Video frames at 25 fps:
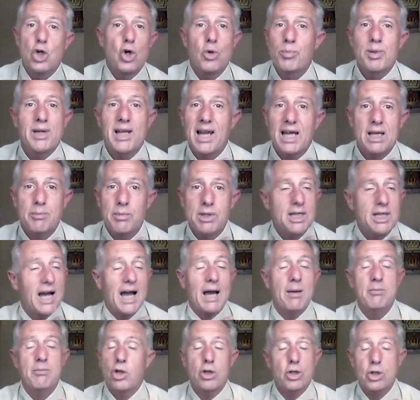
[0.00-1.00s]
yeah. don't be like me.
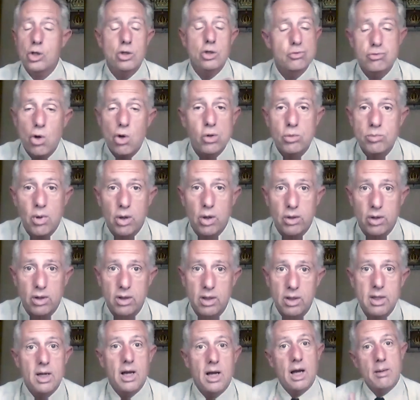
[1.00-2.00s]
I'm not a good role
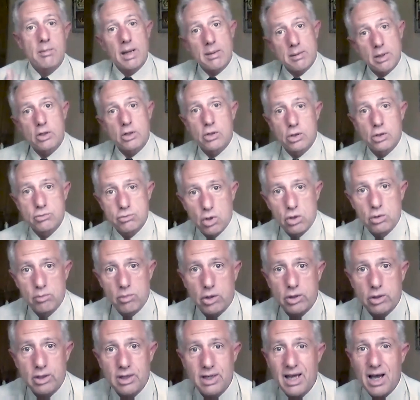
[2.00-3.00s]
model. I might be a good role
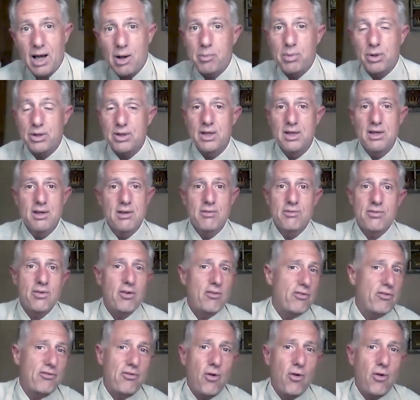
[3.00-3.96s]
model now, but for